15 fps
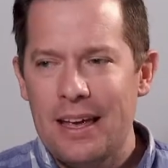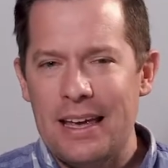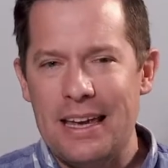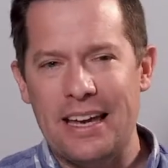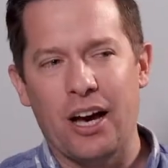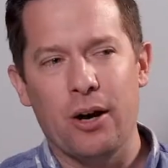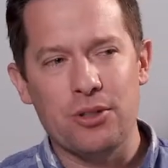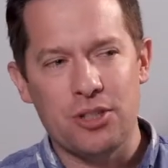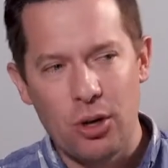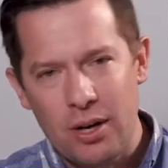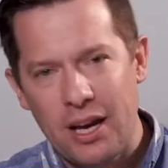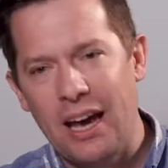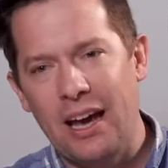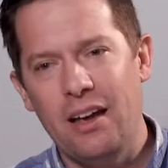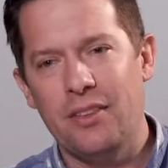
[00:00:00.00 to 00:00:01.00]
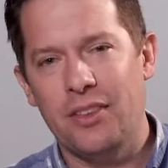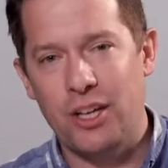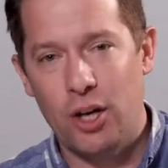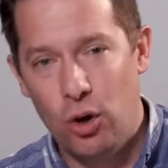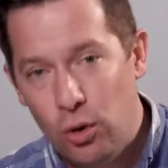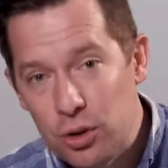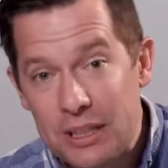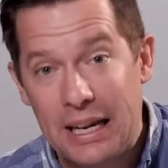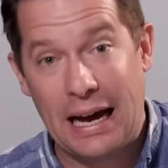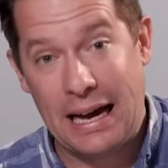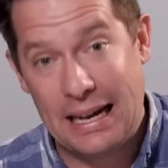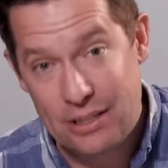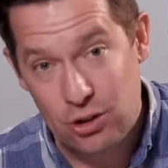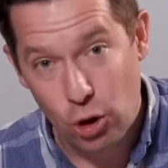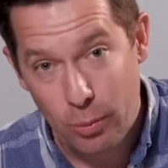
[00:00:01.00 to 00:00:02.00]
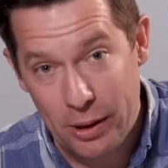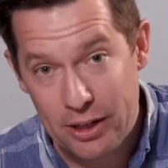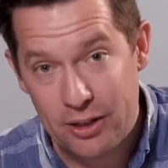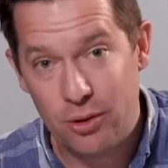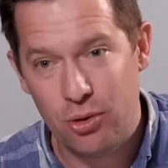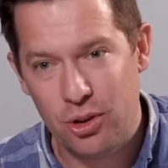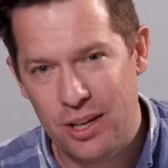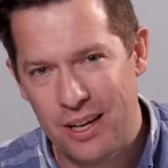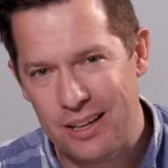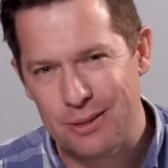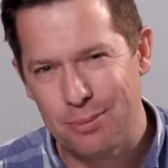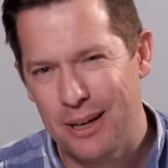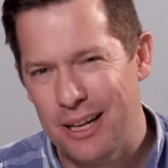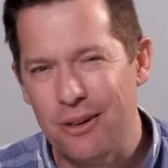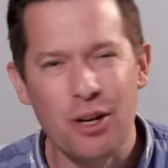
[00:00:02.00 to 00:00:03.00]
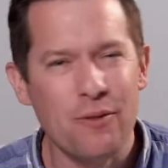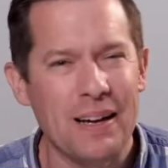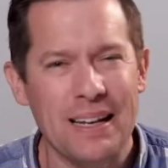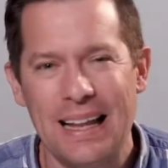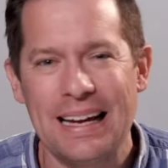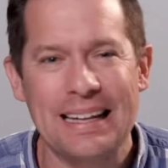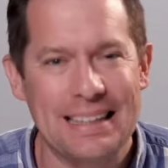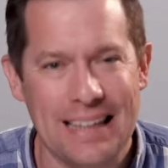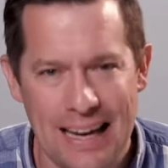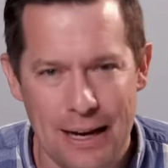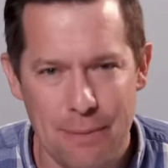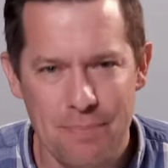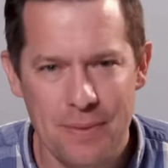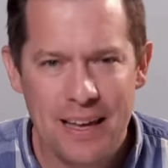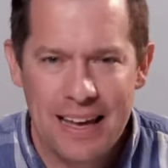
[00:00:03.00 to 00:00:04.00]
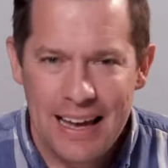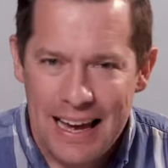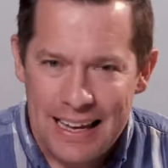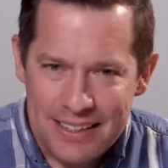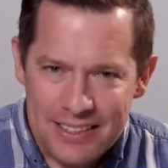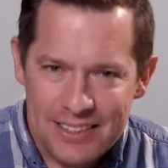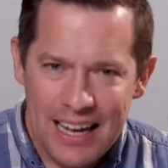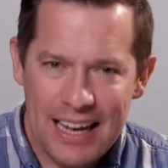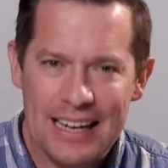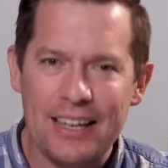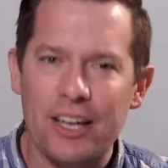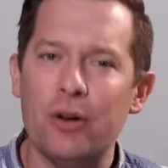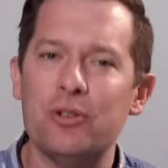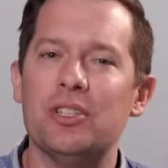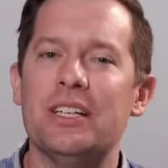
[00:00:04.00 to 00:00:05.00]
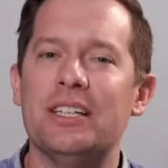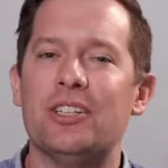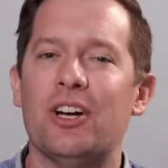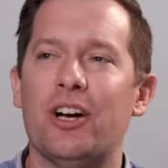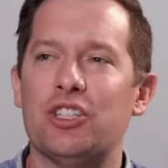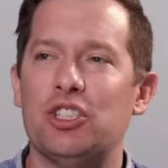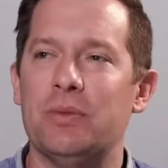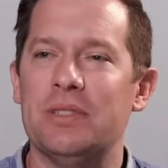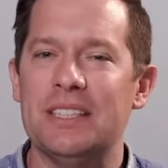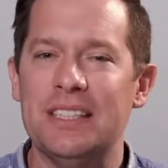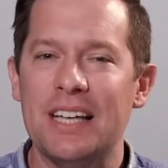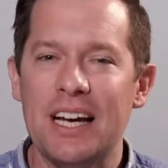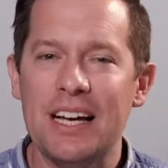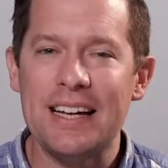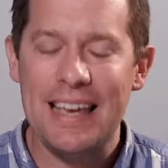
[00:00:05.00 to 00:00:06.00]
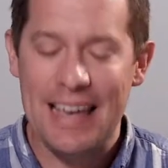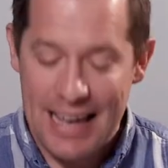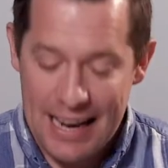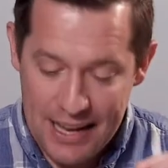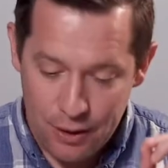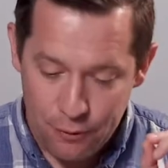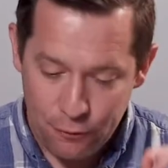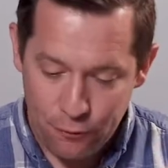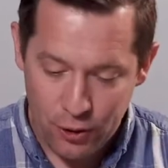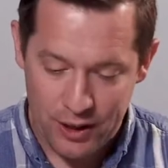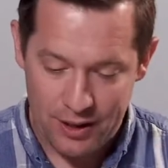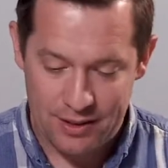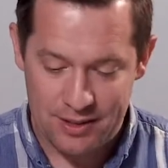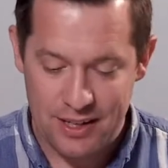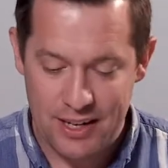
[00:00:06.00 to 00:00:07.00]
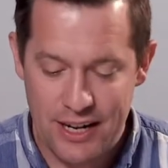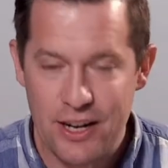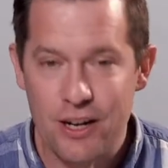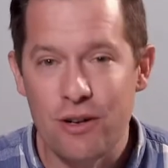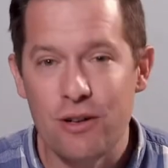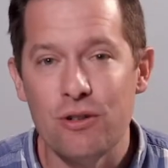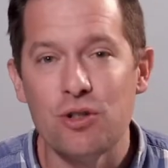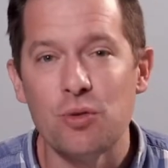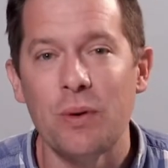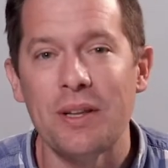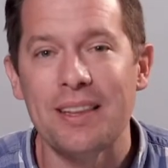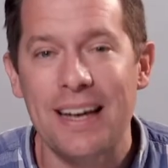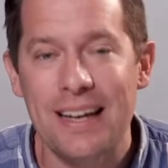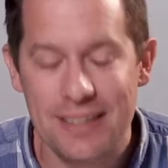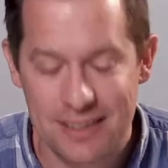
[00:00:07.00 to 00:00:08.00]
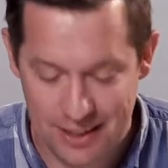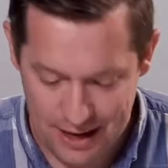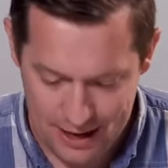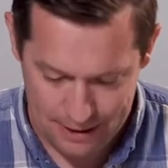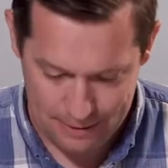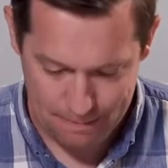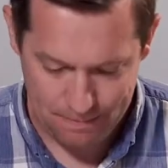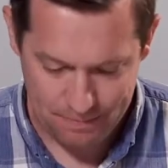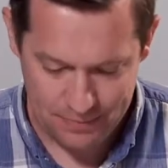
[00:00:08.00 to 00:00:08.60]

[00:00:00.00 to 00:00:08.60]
He goes, okay, the old guys told me to do this, but I don't know if I like that. And instead he goes and he talks to his young idiot friends. And here's what they say.